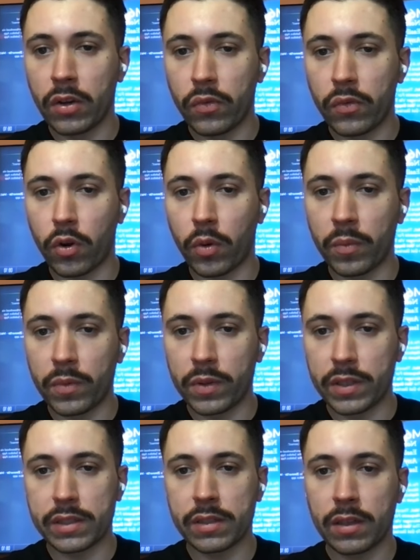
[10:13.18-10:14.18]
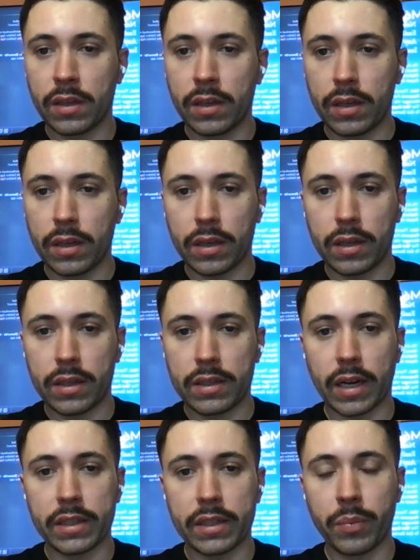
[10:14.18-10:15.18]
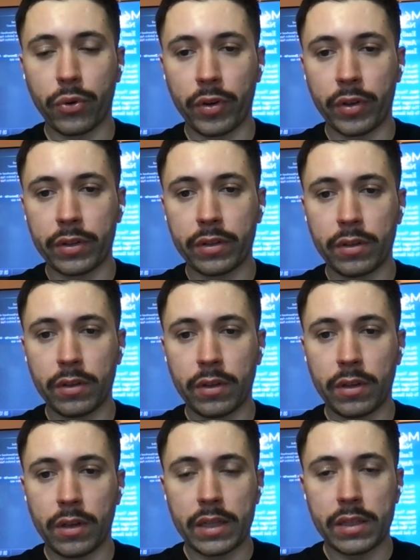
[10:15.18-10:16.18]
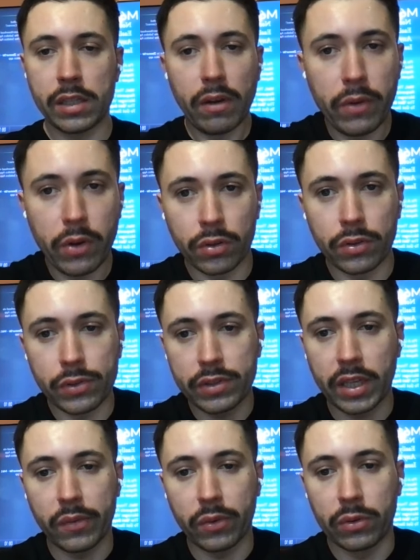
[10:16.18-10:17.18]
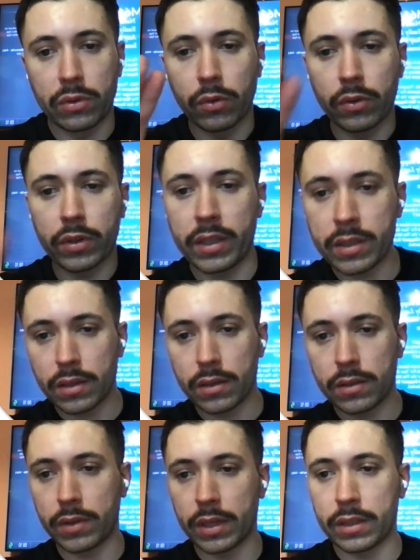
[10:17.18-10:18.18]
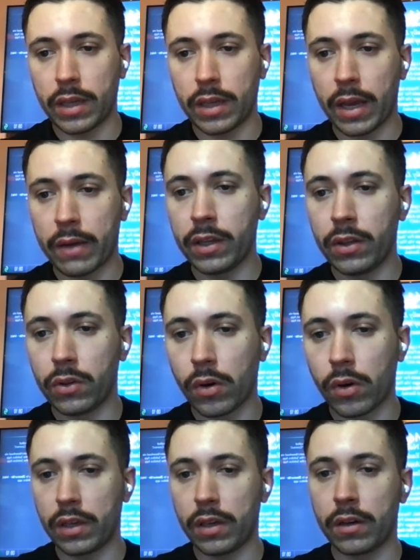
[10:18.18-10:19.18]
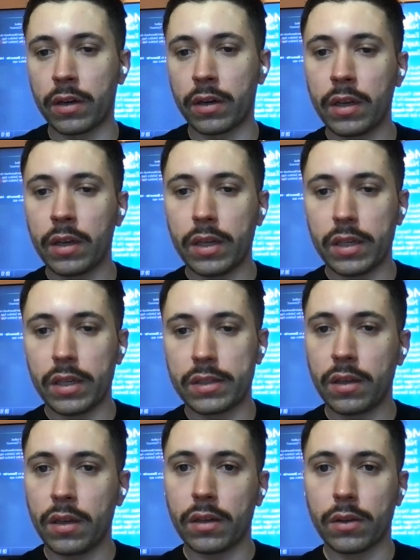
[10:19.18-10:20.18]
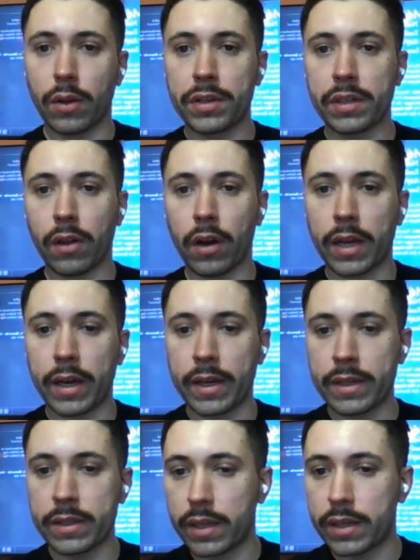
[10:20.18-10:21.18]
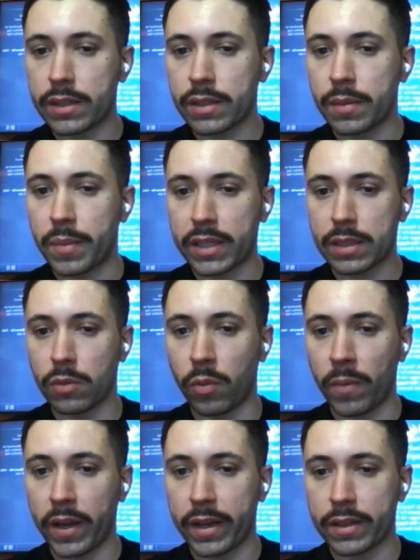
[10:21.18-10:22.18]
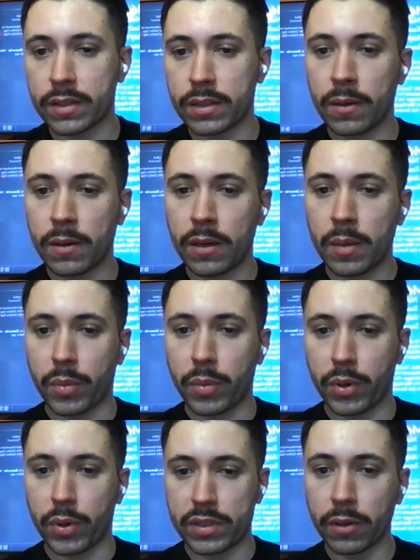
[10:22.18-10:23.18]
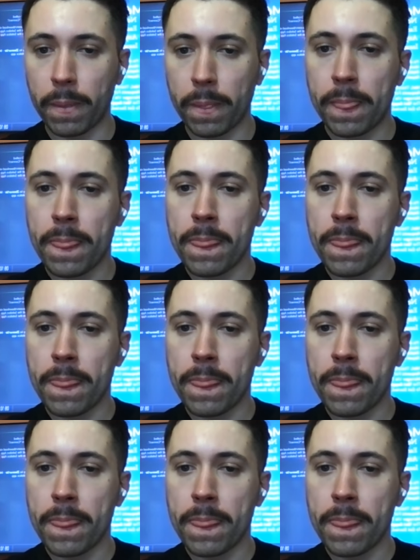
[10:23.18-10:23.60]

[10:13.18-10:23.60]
from this starting point. And this way we also save on tokens so that every node here is localized as maximum as possible.